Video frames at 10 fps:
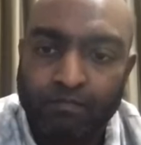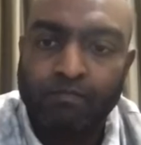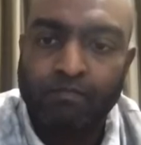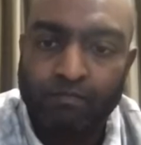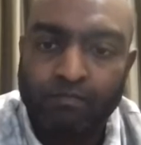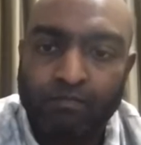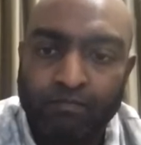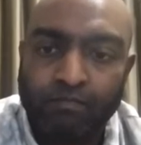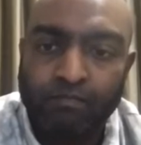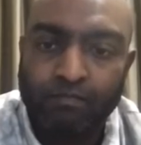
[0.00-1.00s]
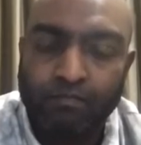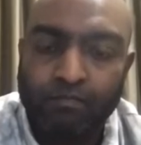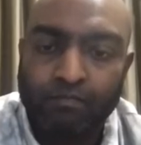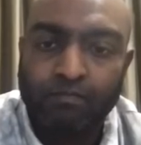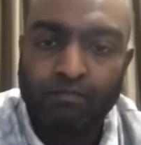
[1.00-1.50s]

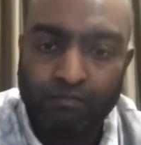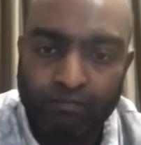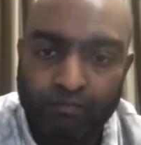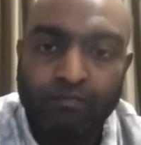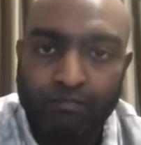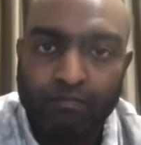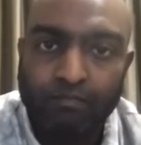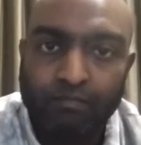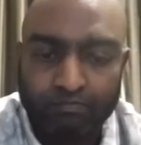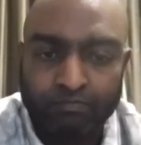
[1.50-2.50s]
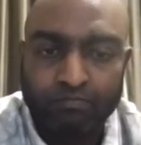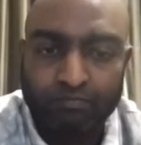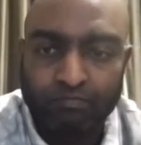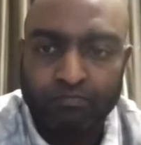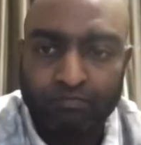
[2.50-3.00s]

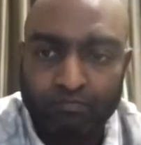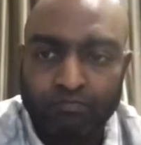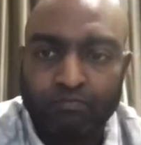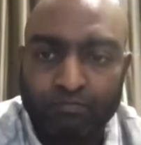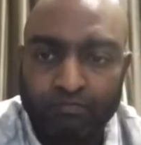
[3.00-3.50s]
The person shown says nothing.